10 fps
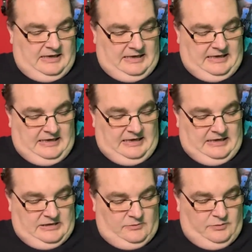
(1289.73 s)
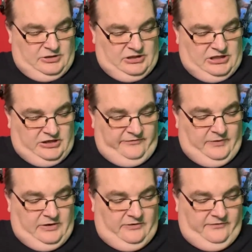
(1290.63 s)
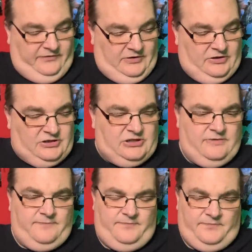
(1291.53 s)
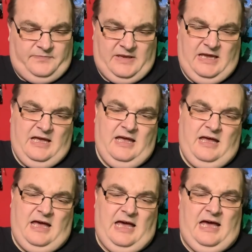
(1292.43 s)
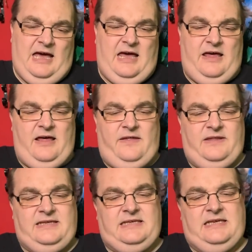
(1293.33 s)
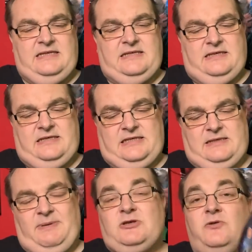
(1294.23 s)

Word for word: And which disc have we got first? This is the special